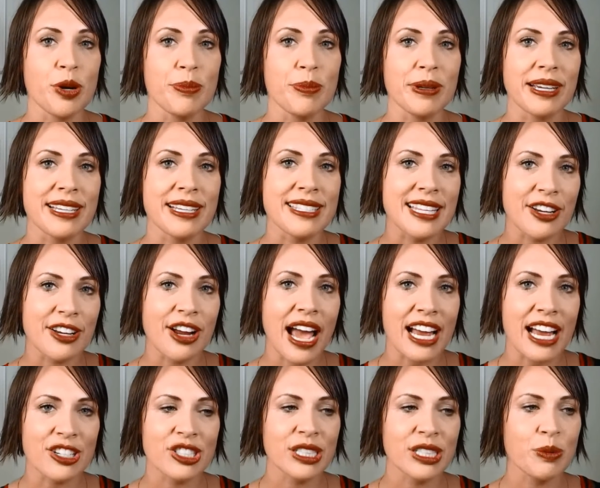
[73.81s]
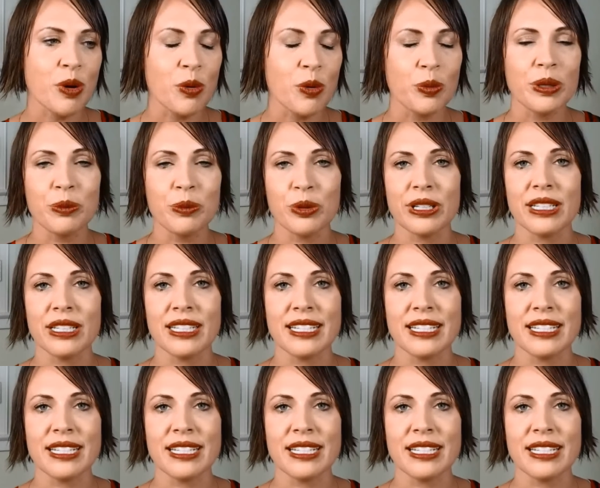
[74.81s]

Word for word: because they're actually what we would